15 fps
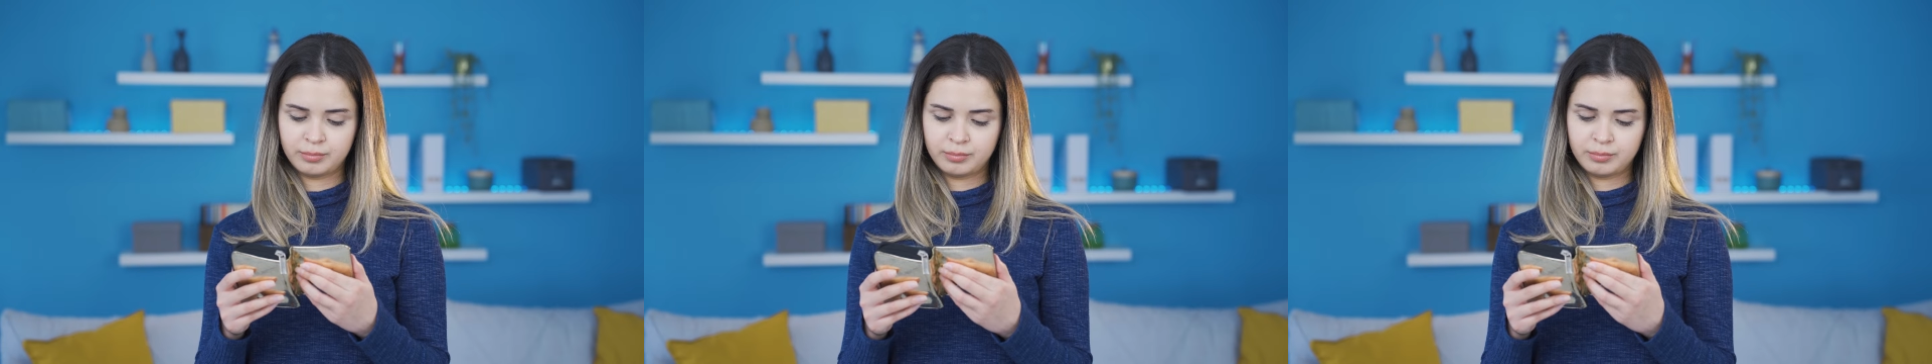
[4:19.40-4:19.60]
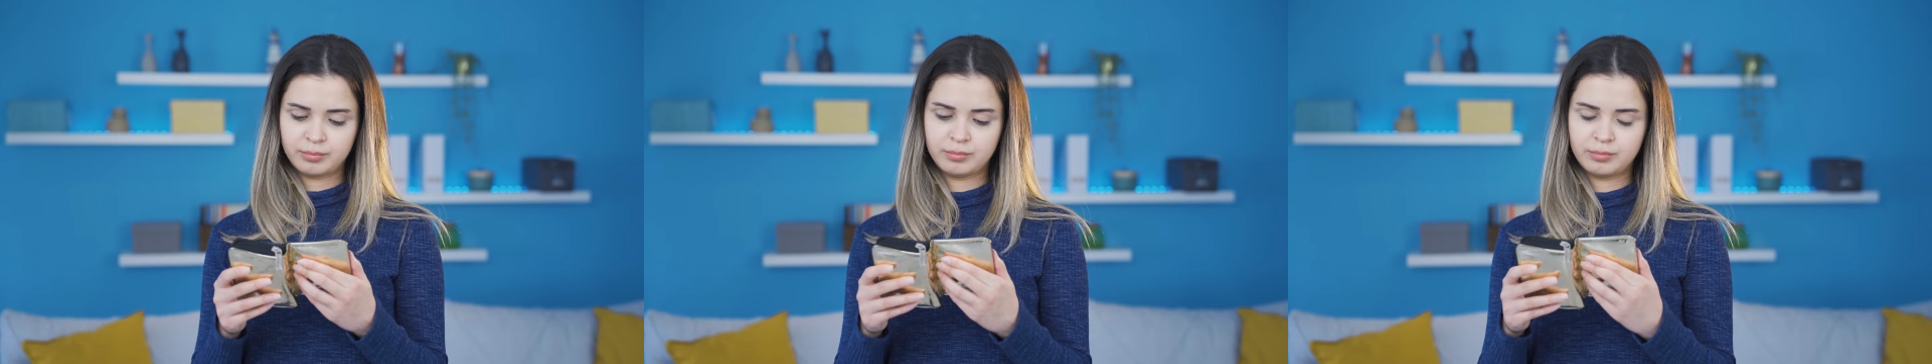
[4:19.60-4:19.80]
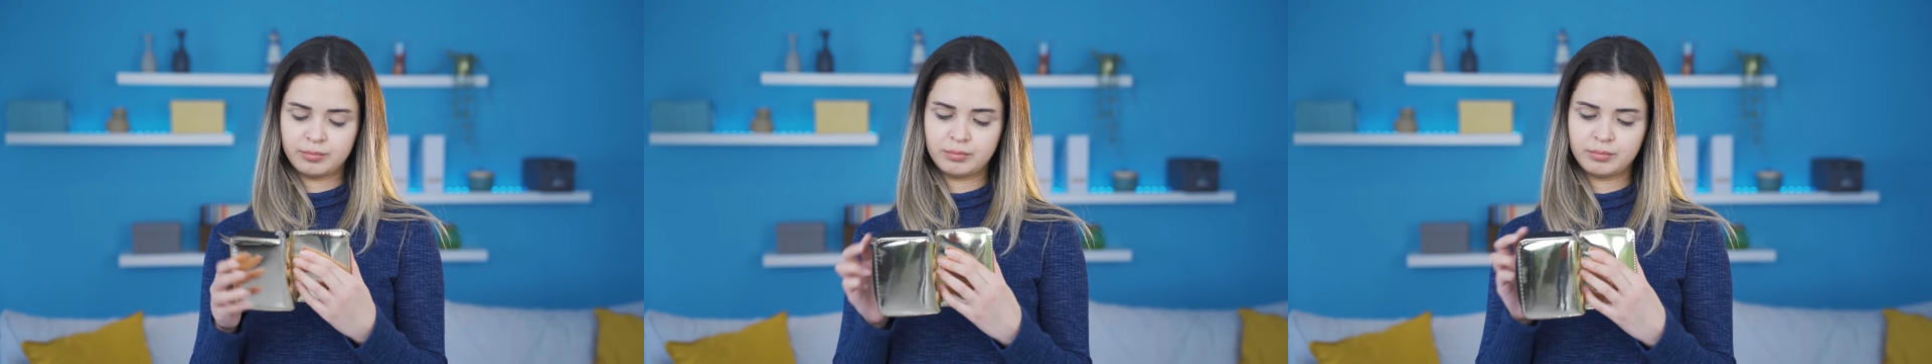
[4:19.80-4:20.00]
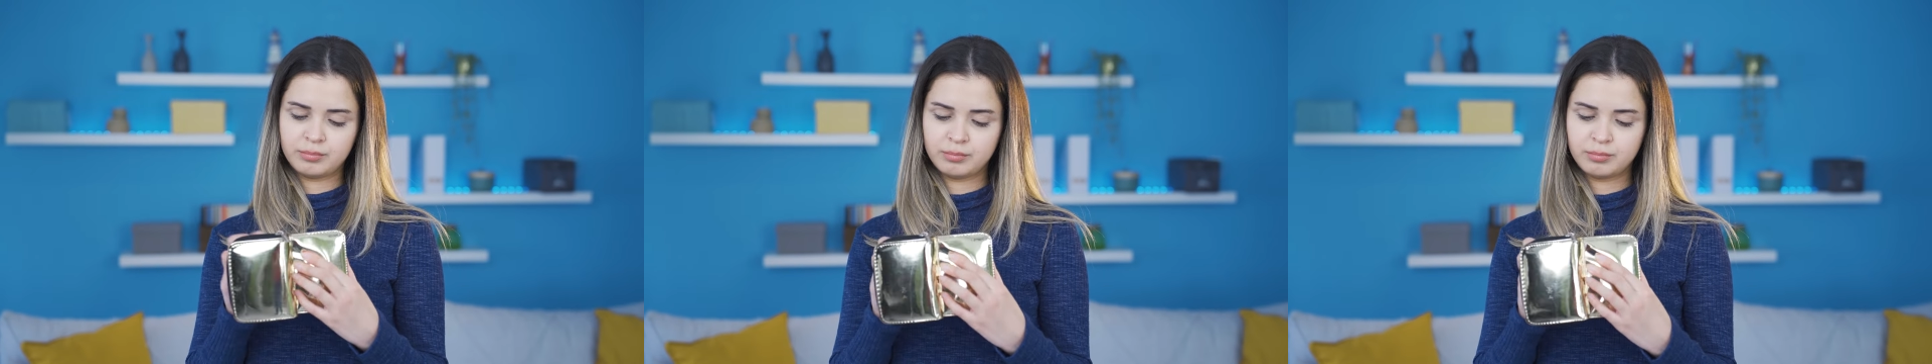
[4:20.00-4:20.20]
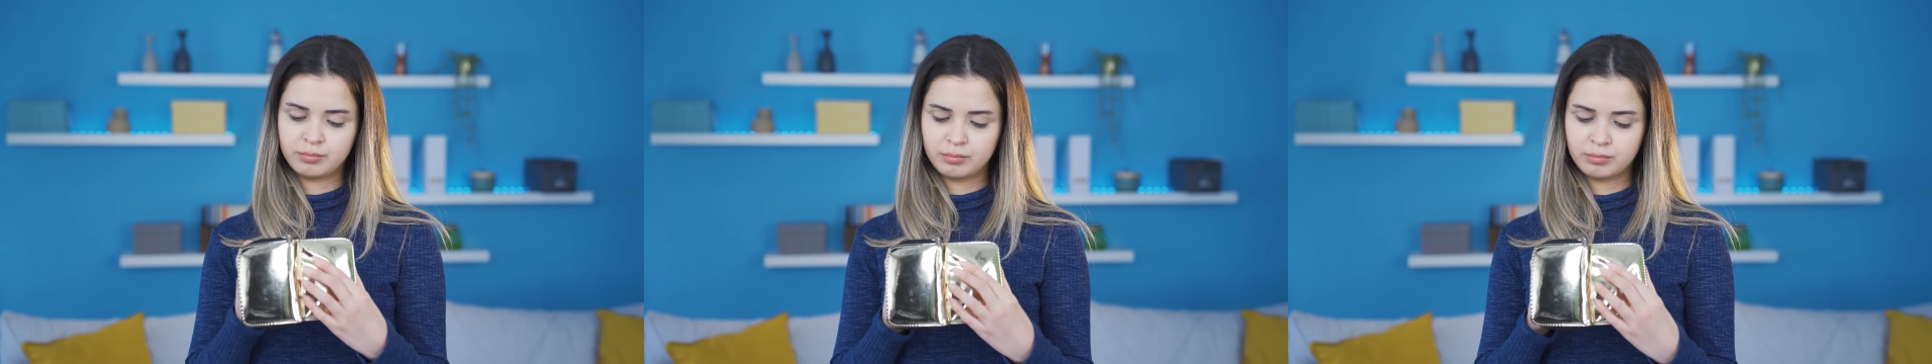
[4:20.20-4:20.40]
is you
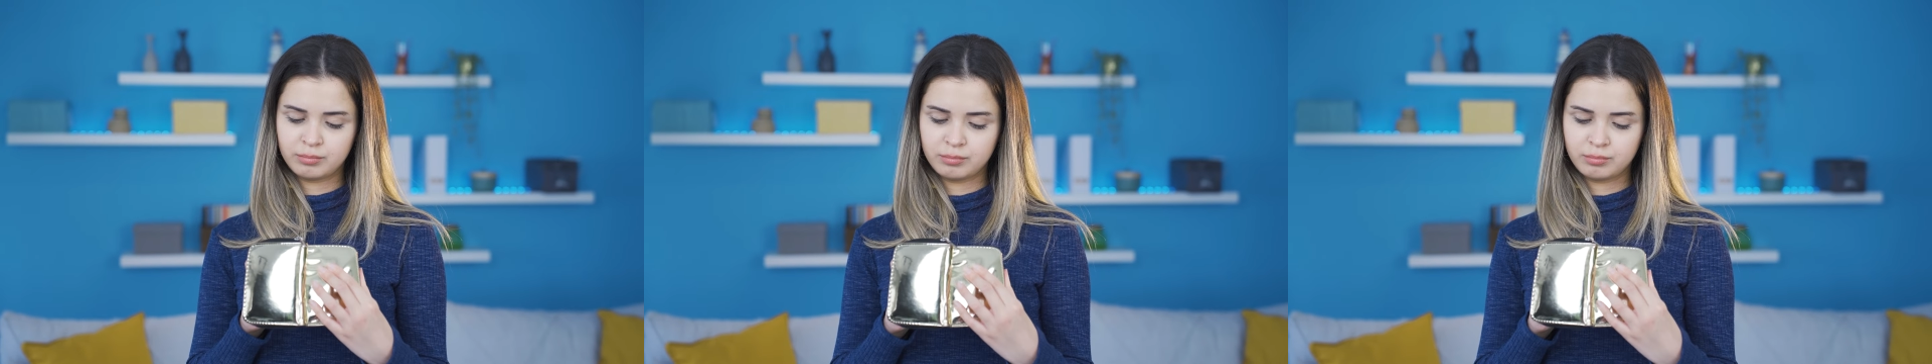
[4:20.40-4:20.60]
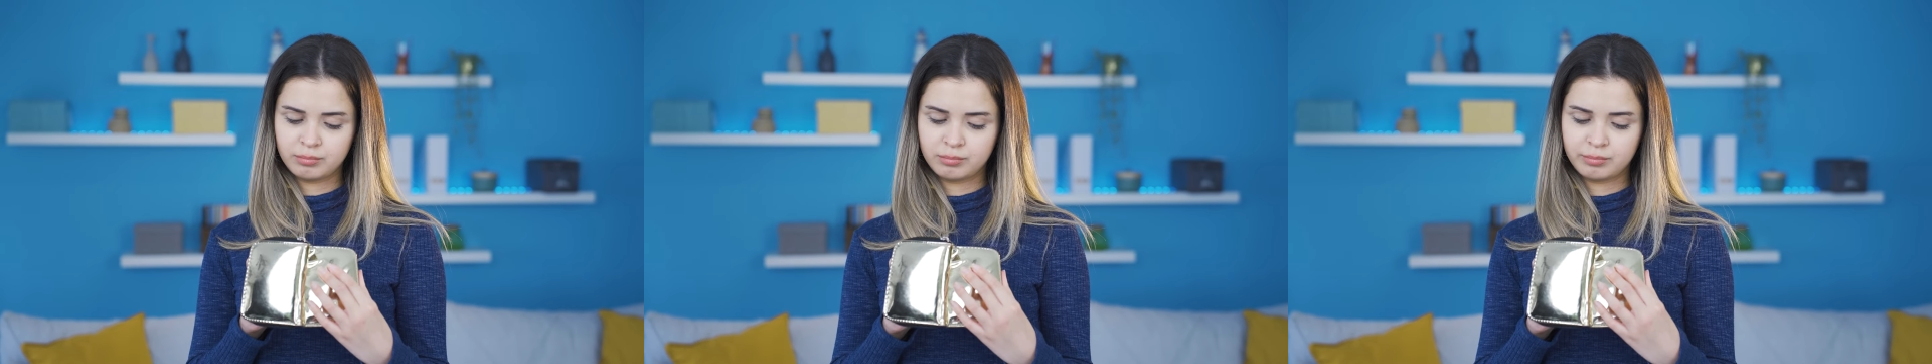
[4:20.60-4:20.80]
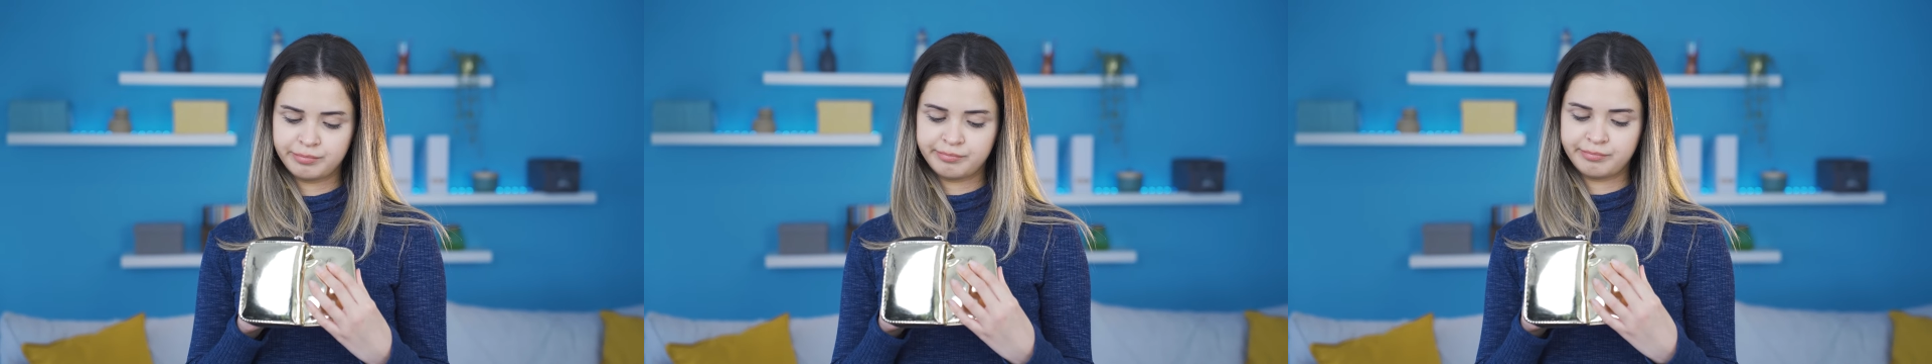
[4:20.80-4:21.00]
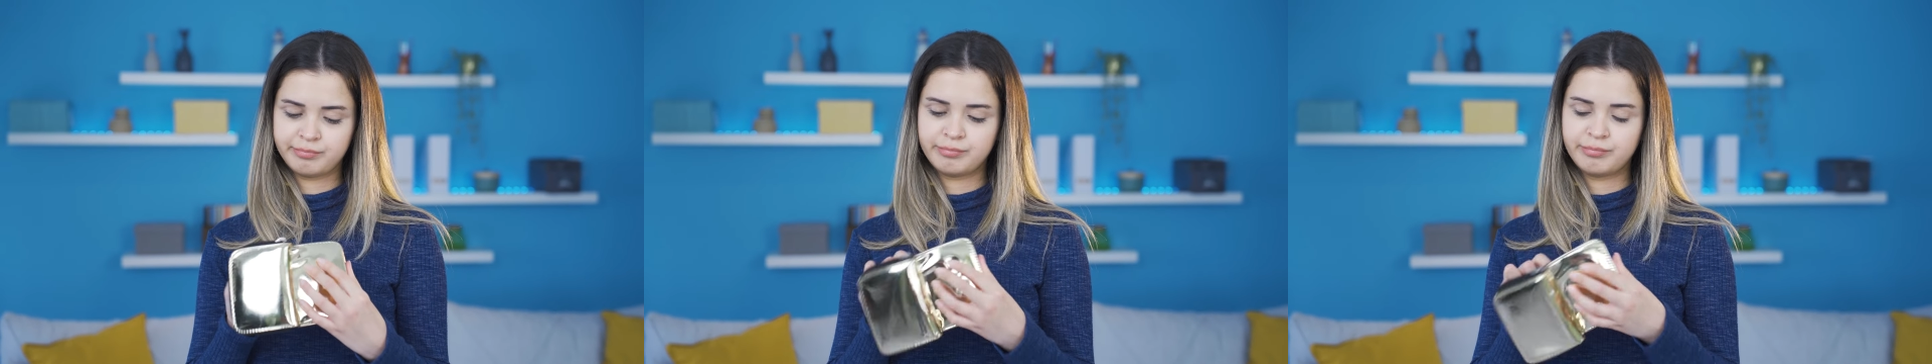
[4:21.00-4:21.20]
in this situation,